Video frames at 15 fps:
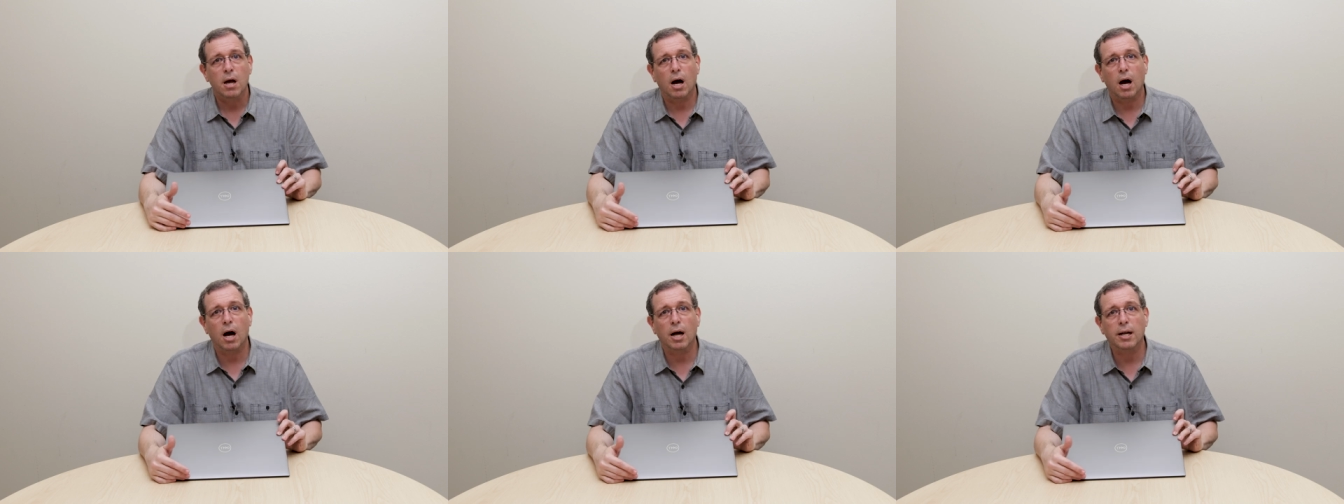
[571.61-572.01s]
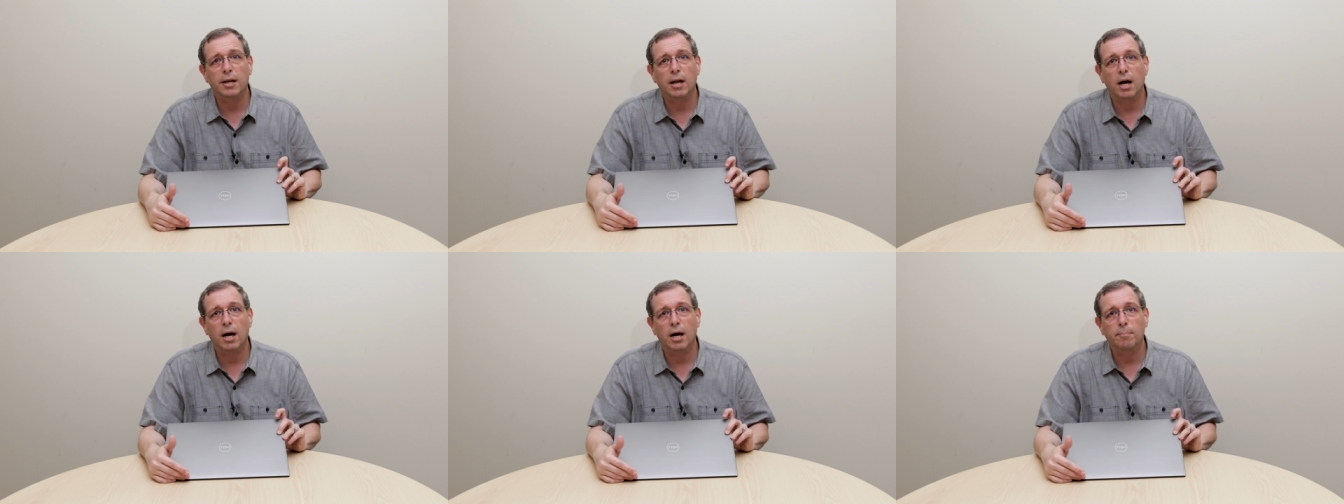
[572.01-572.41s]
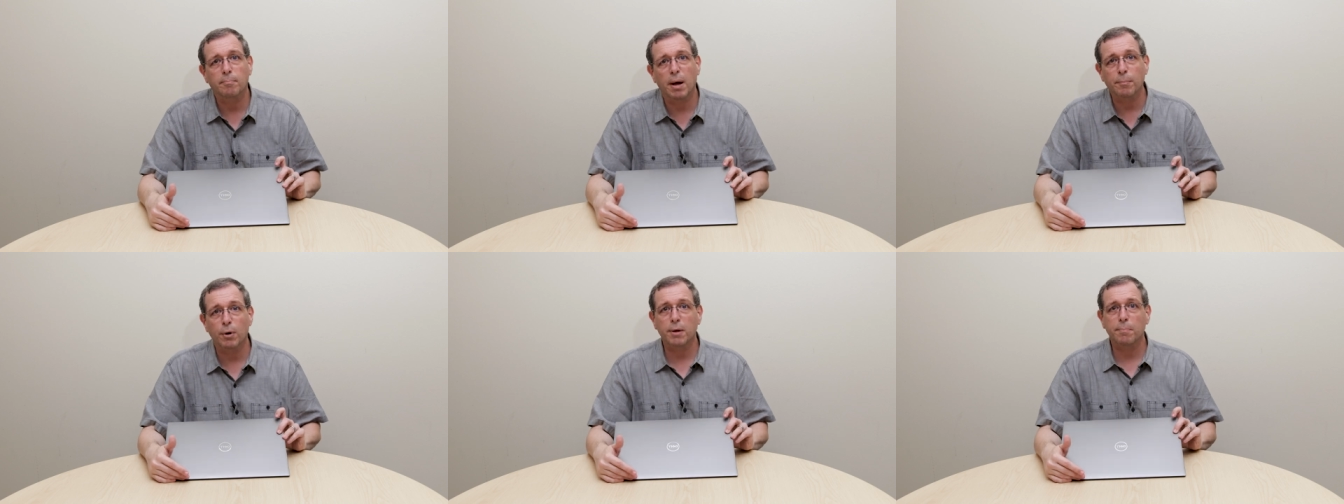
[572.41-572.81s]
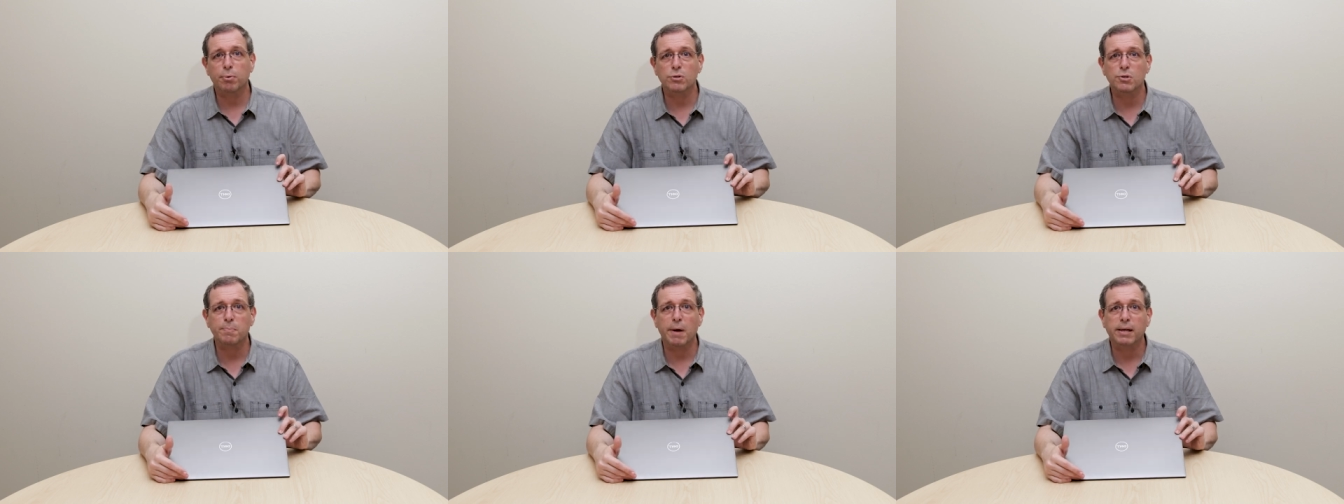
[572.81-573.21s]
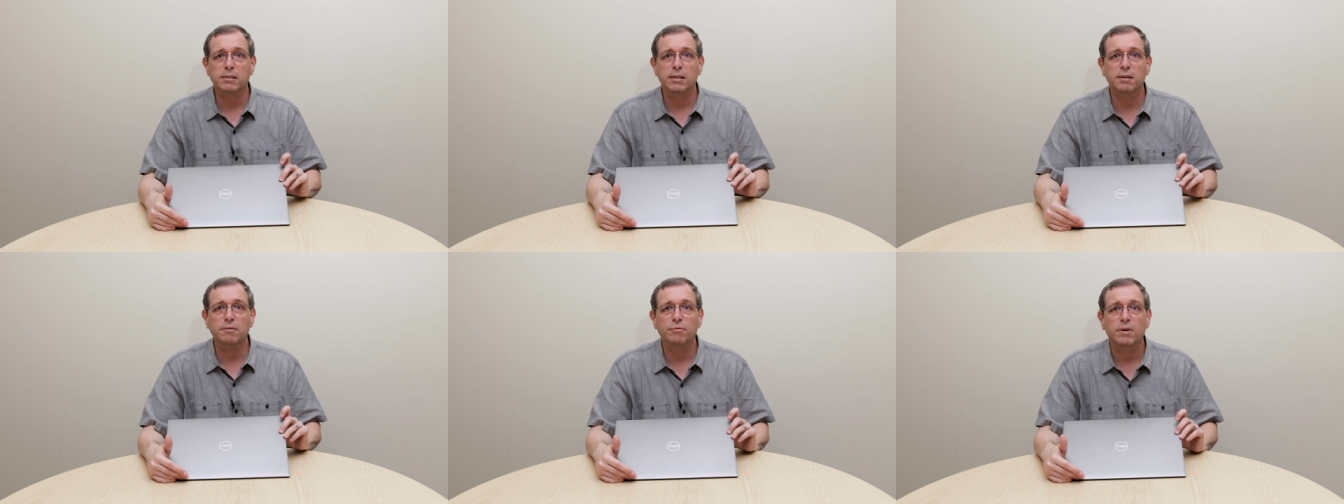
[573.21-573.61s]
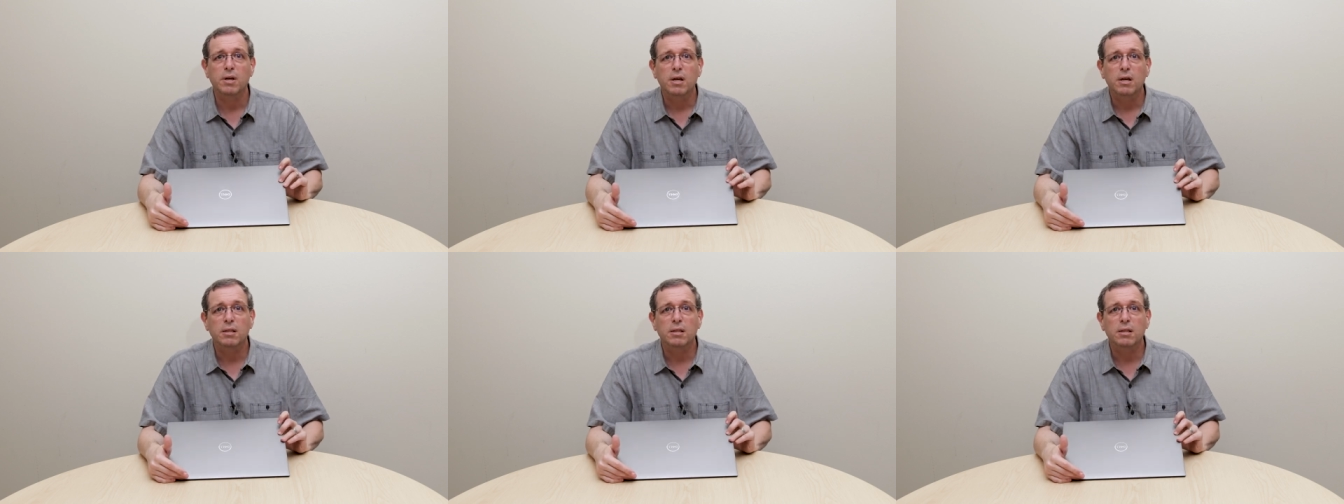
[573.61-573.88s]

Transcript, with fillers: On memory perspective,